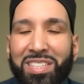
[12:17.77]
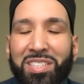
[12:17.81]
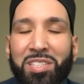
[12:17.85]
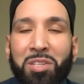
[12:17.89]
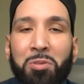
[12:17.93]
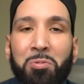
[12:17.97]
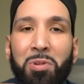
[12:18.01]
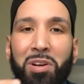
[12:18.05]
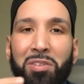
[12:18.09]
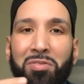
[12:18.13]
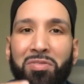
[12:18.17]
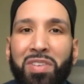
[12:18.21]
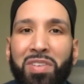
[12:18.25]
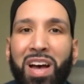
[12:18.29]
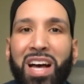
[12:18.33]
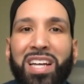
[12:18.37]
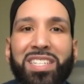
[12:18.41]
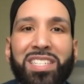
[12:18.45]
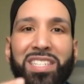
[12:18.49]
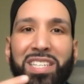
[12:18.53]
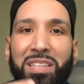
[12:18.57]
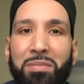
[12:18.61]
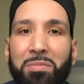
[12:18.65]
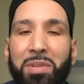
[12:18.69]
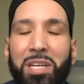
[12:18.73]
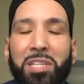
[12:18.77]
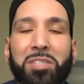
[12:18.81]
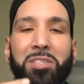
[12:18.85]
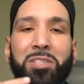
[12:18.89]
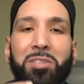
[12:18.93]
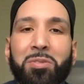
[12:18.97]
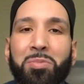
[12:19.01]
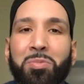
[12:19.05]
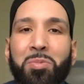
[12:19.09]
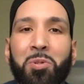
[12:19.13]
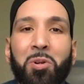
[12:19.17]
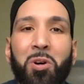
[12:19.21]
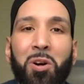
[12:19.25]
So when fasting makes
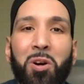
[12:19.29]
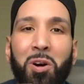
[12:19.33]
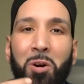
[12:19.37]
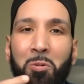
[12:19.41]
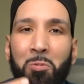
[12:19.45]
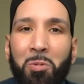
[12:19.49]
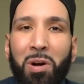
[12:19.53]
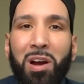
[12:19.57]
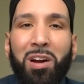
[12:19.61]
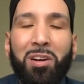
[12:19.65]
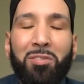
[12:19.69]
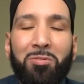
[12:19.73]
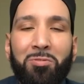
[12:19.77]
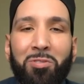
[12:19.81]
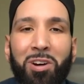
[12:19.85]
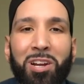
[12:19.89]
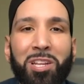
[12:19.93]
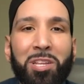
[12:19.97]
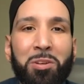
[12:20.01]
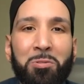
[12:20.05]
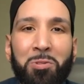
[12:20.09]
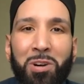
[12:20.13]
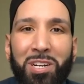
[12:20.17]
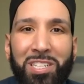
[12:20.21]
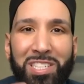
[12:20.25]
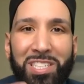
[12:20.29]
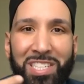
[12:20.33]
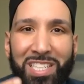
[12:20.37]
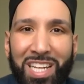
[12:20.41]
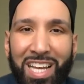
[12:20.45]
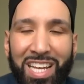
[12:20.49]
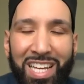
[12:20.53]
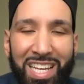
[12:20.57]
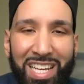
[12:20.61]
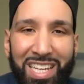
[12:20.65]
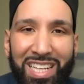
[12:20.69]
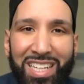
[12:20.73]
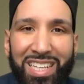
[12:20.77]
you more aware of what you are
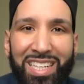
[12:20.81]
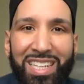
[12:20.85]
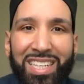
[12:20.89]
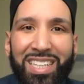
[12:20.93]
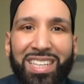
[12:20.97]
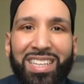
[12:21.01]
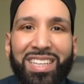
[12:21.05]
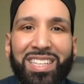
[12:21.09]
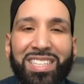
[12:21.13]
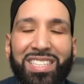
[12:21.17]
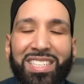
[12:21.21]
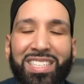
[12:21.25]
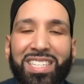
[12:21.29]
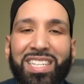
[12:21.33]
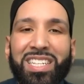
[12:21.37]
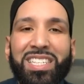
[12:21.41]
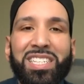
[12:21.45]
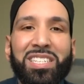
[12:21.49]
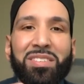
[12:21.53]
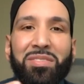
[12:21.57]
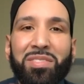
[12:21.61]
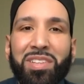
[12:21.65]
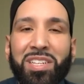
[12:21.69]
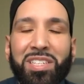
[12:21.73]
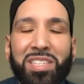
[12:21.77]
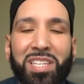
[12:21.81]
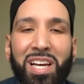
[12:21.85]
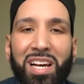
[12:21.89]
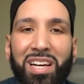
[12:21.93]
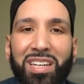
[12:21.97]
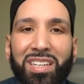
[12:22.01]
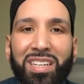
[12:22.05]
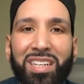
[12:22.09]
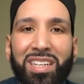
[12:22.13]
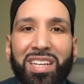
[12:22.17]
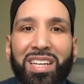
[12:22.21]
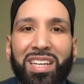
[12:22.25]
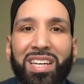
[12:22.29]
saying, the sins of the
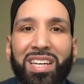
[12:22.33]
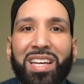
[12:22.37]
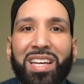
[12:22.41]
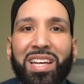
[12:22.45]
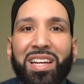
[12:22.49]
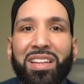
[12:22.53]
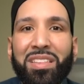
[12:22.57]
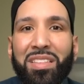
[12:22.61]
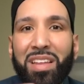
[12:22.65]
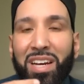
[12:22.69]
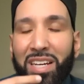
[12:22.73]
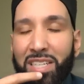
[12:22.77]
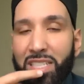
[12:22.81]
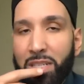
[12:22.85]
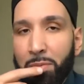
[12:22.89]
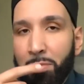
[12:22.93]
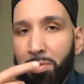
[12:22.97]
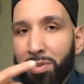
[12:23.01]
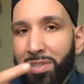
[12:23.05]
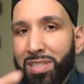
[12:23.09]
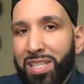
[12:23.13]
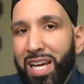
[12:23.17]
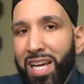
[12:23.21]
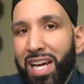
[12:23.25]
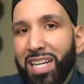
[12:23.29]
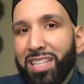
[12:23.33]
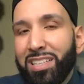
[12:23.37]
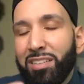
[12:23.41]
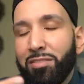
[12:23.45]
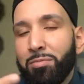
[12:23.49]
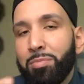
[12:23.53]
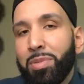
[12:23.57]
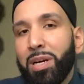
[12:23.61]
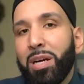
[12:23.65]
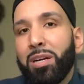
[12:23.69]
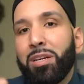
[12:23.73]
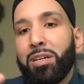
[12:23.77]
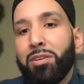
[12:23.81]
tongue, then it's a protective
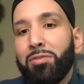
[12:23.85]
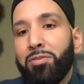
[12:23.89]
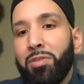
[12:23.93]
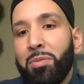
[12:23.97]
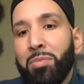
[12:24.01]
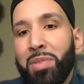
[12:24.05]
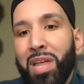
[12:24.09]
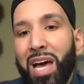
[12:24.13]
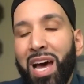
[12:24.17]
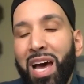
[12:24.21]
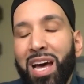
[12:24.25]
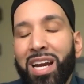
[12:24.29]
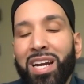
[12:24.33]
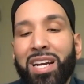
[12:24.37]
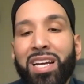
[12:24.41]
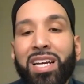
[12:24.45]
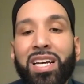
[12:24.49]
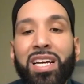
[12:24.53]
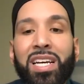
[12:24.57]
barrier from that.